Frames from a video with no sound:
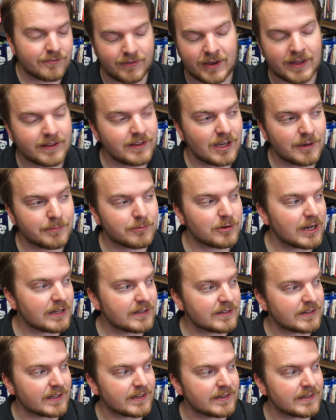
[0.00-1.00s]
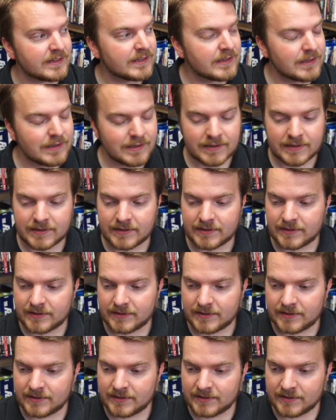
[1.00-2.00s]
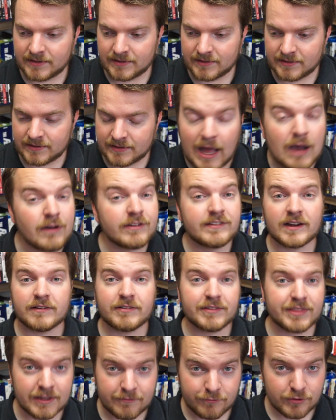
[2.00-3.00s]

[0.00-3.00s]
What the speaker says: finally upgraded, and that was everything